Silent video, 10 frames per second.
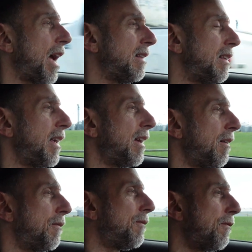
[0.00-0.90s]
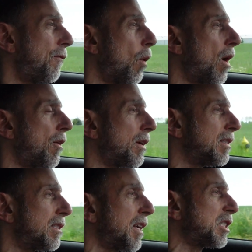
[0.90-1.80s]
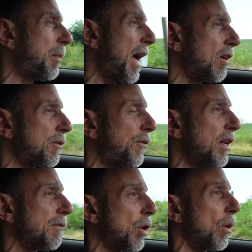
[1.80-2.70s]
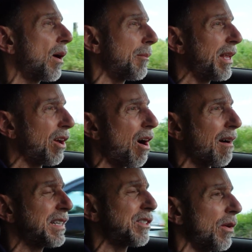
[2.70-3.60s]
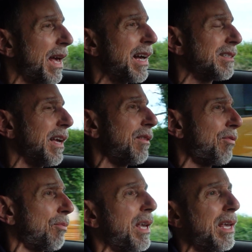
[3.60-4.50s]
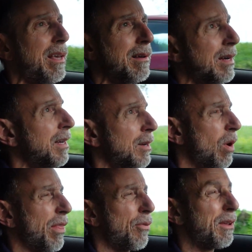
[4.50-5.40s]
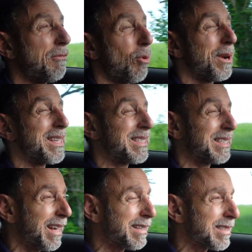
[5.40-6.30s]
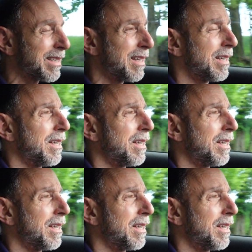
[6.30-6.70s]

idea of 406 pound-feet of torque, I mean, the RS only has like 346?